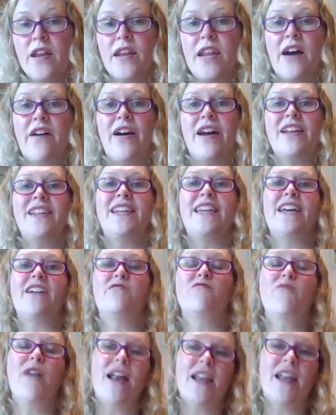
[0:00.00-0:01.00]
Now, a
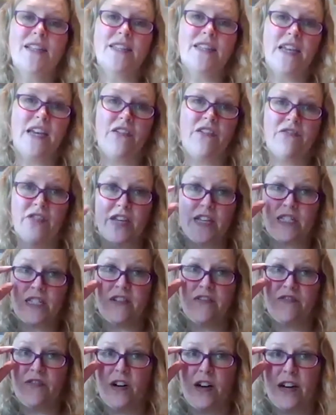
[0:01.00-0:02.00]
near relative is
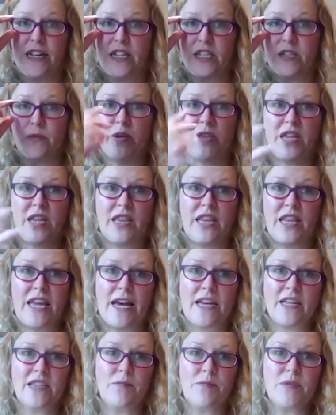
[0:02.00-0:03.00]
defined within the
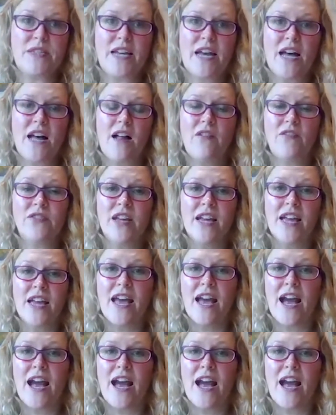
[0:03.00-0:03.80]
Acts themselves,